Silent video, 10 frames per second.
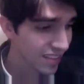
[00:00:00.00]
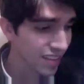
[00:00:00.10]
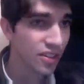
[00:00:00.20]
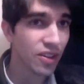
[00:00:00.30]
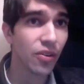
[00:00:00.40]

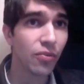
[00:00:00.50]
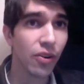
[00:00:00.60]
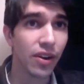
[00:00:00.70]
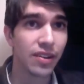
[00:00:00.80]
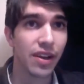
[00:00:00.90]
you know,
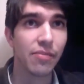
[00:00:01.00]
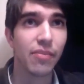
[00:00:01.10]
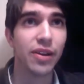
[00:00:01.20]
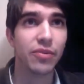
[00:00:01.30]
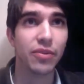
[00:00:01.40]
want to get
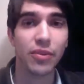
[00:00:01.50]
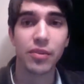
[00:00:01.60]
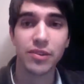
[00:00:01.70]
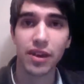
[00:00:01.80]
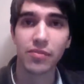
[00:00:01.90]
money with
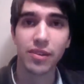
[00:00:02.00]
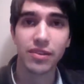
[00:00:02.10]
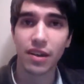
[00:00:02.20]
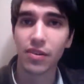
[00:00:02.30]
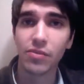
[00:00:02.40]
Rob Zombie
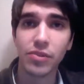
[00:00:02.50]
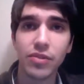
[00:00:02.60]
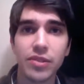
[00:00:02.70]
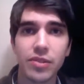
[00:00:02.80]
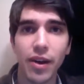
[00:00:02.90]
because that whole
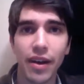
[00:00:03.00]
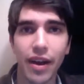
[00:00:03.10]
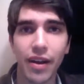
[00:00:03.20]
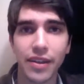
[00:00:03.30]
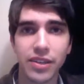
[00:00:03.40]
movie's about
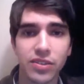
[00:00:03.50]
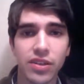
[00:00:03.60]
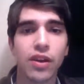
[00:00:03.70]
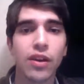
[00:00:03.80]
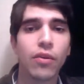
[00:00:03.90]
how they just
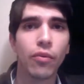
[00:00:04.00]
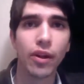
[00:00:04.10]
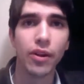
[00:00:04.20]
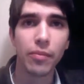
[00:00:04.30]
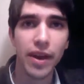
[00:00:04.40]

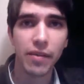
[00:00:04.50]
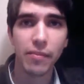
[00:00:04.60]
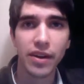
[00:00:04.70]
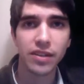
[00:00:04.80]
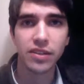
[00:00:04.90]
wanted to make
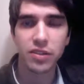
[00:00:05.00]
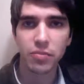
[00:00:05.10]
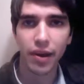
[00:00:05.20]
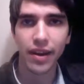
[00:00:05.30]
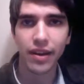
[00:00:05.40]
money
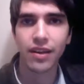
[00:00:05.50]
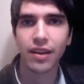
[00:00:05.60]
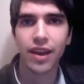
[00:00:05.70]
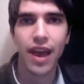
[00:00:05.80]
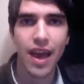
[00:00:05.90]
despite
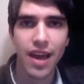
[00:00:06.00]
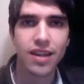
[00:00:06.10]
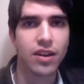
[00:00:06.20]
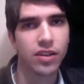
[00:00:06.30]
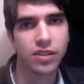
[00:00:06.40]

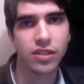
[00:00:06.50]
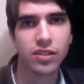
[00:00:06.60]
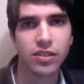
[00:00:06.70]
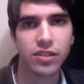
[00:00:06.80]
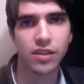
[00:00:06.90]
any
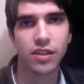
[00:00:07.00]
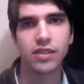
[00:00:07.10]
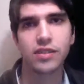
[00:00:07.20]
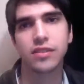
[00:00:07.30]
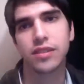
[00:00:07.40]
artistic,
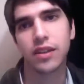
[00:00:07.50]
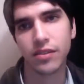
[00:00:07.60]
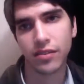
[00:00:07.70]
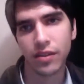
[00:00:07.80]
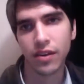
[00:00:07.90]
uh, you know,
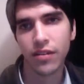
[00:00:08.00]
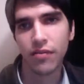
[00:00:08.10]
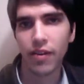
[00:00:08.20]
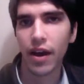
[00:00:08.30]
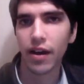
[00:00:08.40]

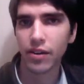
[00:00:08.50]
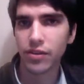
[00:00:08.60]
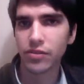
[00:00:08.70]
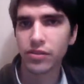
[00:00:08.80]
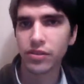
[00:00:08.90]

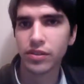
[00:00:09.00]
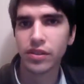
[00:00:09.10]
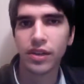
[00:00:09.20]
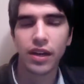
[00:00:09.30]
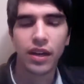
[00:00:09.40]
value
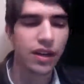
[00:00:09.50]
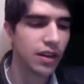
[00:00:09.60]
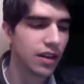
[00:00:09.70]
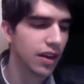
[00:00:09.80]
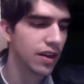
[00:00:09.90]

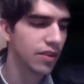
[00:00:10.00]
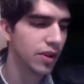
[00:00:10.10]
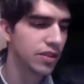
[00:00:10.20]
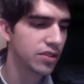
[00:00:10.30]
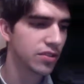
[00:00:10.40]
uh,
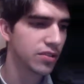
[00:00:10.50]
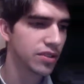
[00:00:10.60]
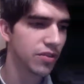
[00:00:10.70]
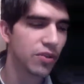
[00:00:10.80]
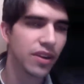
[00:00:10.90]
anyway, so I was
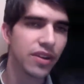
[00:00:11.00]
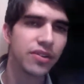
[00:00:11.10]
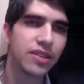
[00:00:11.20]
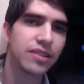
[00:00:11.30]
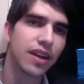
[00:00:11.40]
like, well, I know
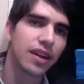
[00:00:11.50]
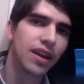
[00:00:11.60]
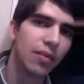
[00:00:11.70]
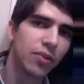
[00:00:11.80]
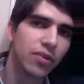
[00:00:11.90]
he's not a
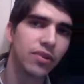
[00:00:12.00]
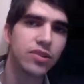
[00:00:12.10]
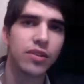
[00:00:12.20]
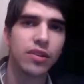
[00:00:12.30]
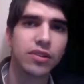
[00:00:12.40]
Capricorn,
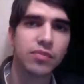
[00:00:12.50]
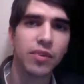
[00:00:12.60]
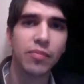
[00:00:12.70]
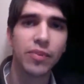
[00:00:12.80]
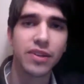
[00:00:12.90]
so I looked him
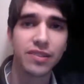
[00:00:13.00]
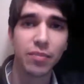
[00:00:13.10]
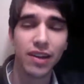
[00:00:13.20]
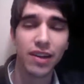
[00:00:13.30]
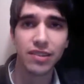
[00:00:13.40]
up and he's a
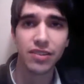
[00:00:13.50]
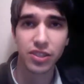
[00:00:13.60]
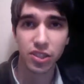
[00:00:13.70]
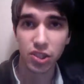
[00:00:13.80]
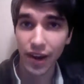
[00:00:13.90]

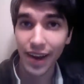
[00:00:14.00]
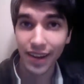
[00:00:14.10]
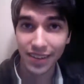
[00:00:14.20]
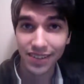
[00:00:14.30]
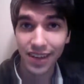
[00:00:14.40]
Pisces
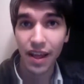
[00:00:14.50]
dragon.